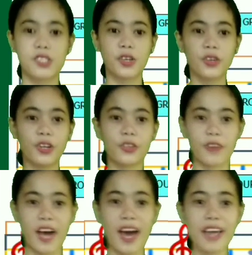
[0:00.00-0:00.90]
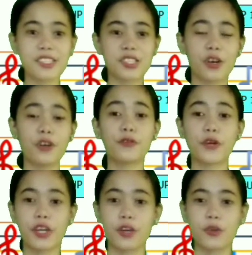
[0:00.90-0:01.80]
So alright, so
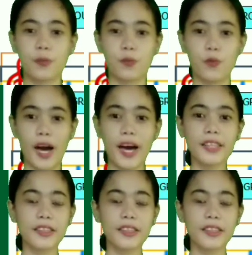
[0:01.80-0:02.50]
for the group 1.